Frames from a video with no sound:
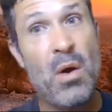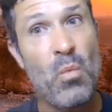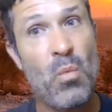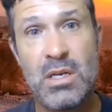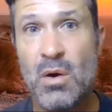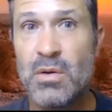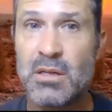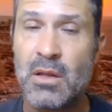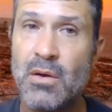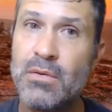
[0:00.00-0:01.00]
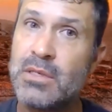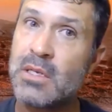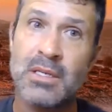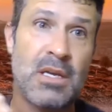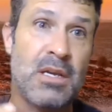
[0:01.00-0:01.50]
One window is
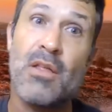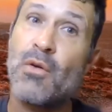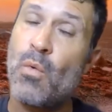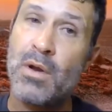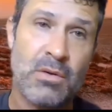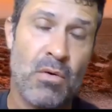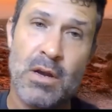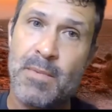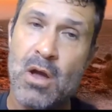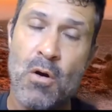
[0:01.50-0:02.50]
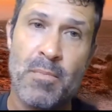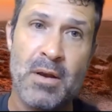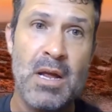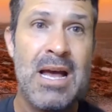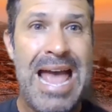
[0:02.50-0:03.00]
closed because another one is going to be
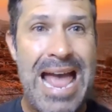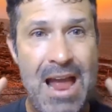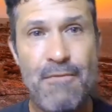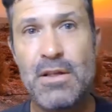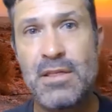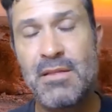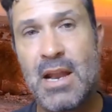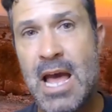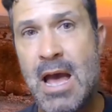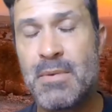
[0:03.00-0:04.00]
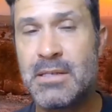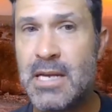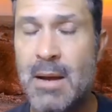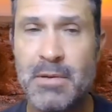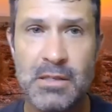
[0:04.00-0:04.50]
open. Everything that
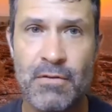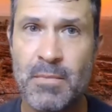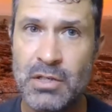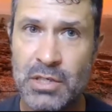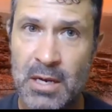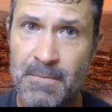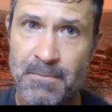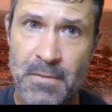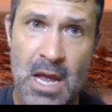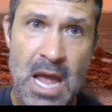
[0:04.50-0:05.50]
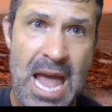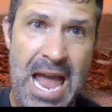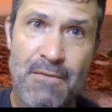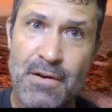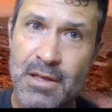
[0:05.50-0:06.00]
happens happens from Hashem.
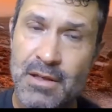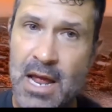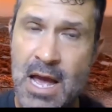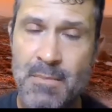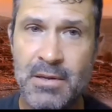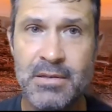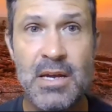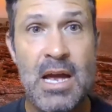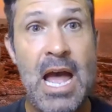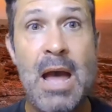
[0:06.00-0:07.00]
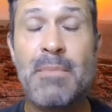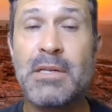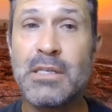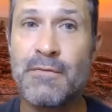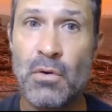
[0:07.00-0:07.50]
Everything that happens
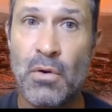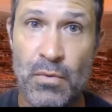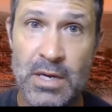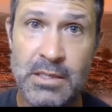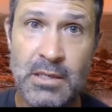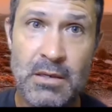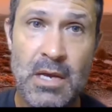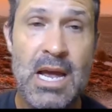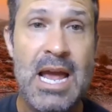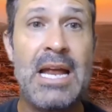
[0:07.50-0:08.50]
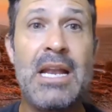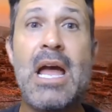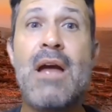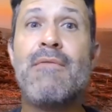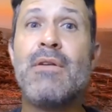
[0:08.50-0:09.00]
happens for a reason,
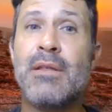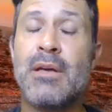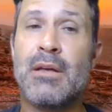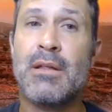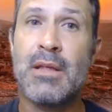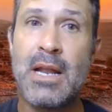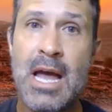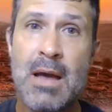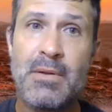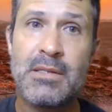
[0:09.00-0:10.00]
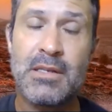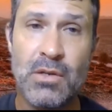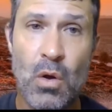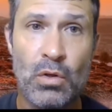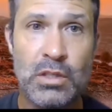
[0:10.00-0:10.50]
and everything that
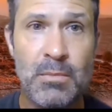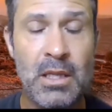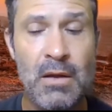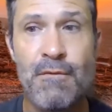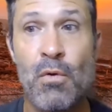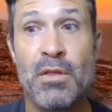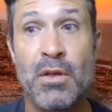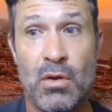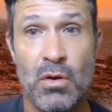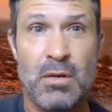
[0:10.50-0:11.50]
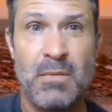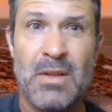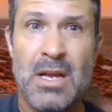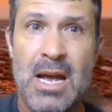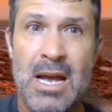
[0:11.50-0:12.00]
happens is ultimately for the
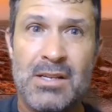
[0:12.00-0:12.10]
good.